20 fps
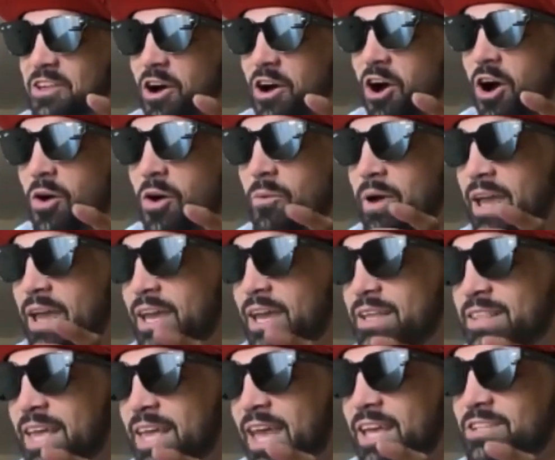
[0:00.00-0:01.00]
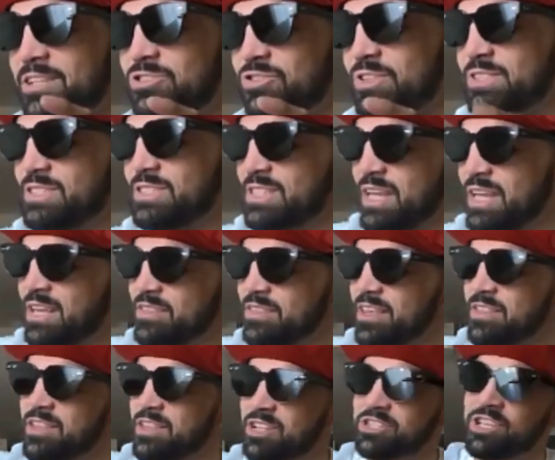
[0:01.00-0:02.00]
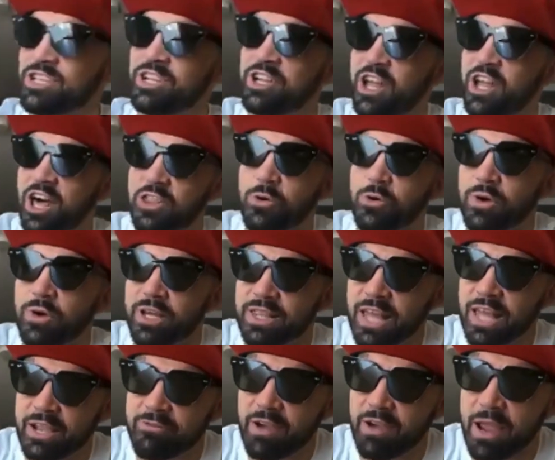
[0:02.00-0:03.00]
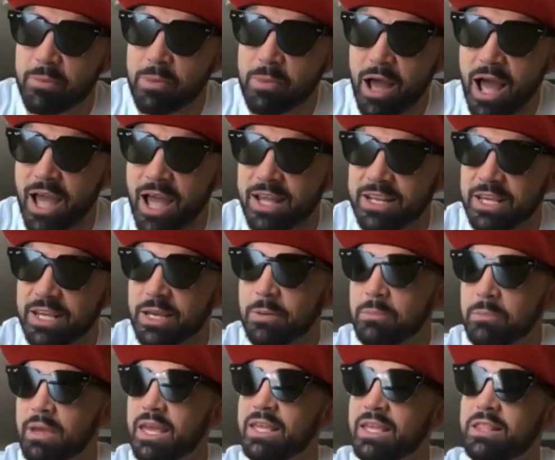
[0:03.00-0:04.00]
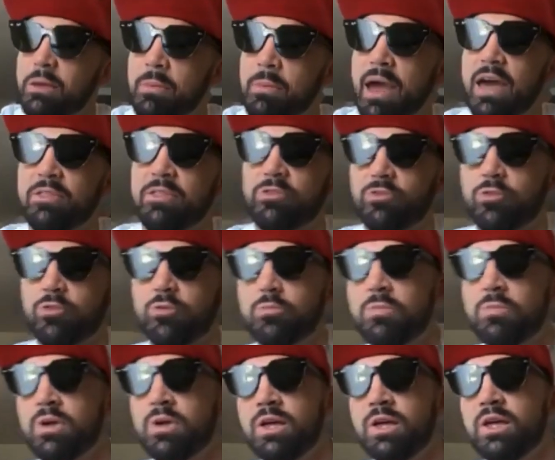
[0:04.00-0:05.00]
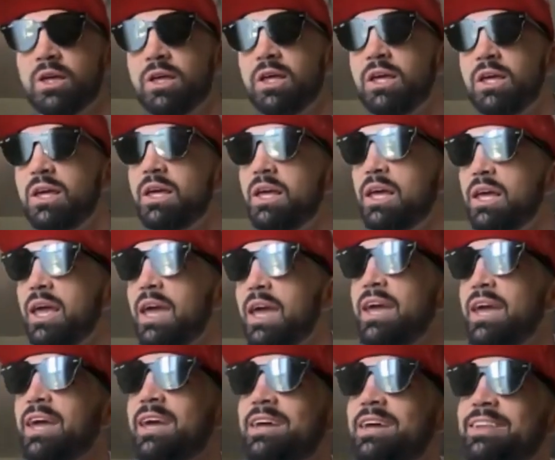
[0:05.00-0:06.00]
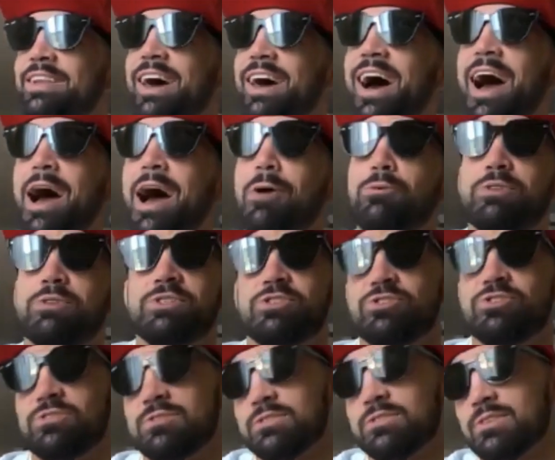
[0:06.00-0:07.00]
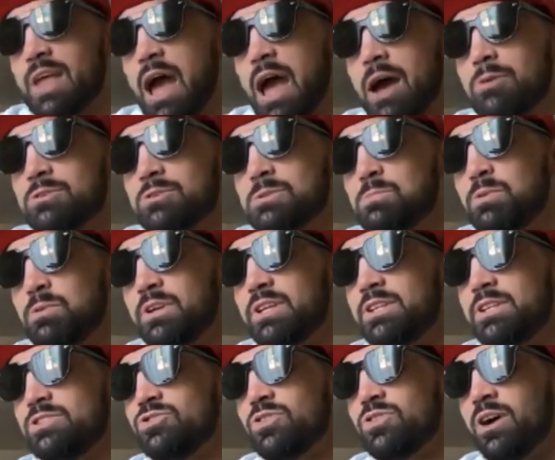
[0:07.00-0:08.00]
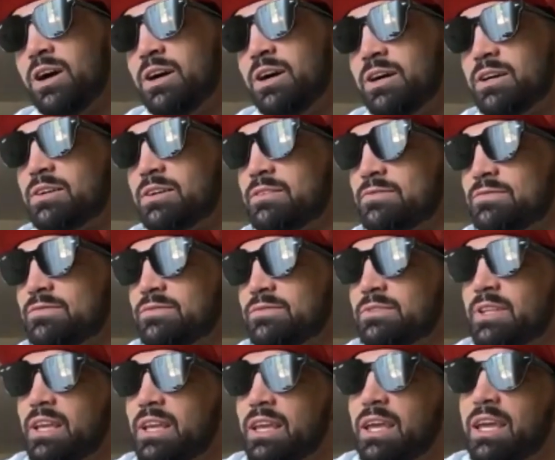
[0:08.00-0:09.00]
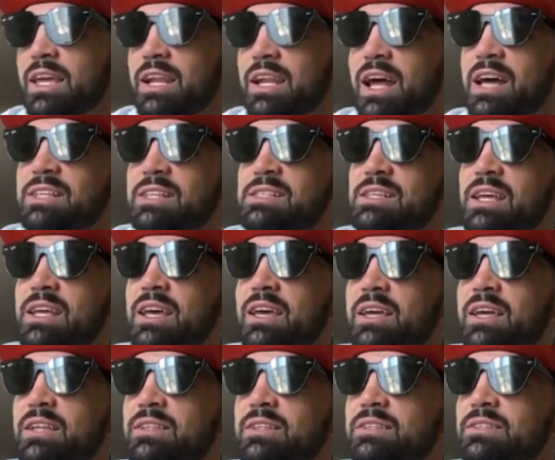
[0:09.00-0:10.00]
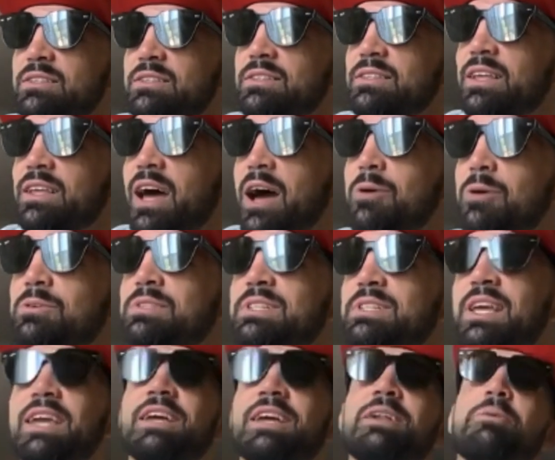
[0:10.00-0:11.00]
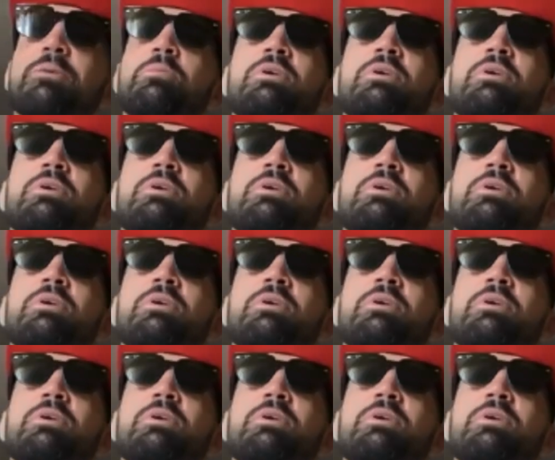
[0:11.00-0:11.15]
of the hallway in the entrance, and then there's another one like right behind him in the bathroom, and I was I was pretty drunk, and I said I was taking a